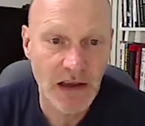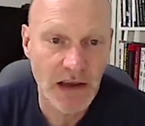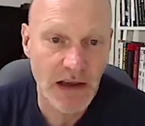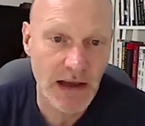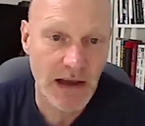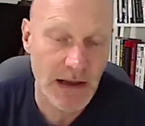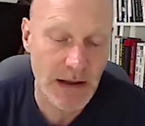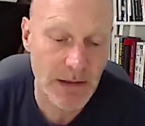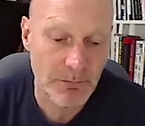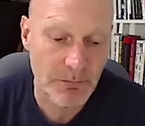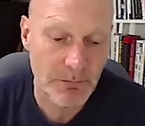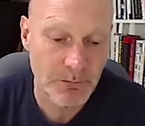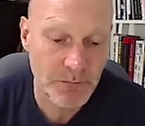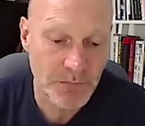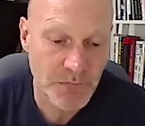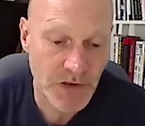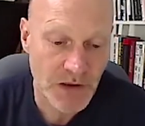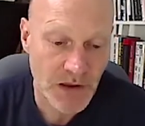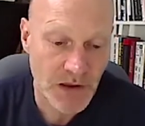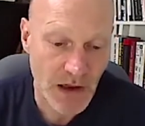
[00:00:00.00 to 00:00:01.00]
And
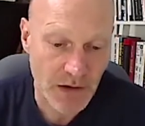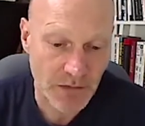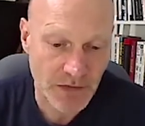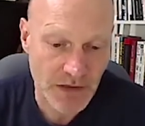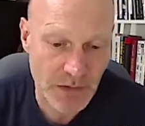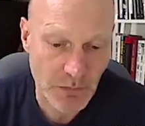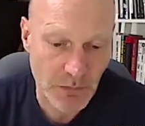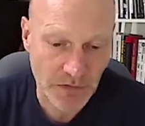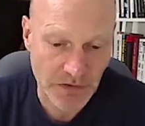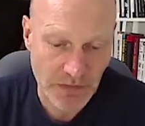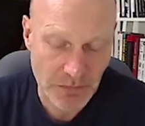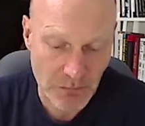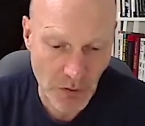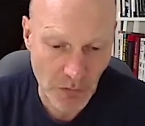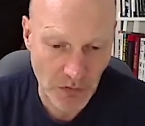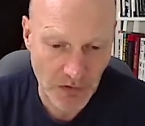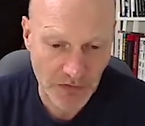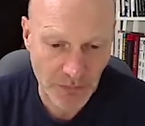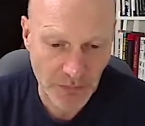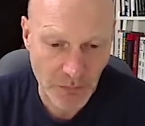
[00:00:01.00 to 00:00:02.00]
I think, was it
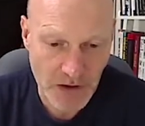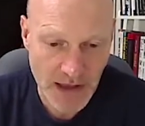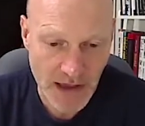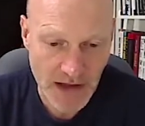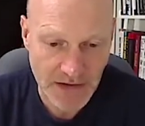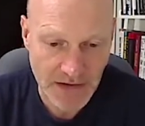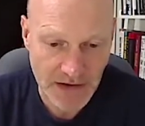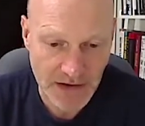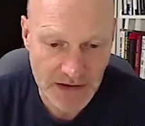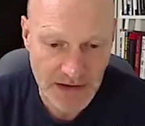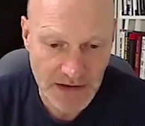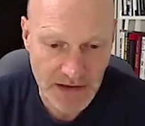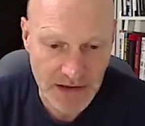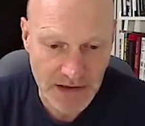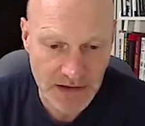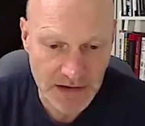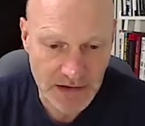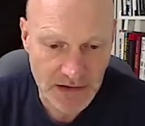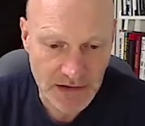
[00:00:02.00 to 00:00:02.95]
Morrison we had an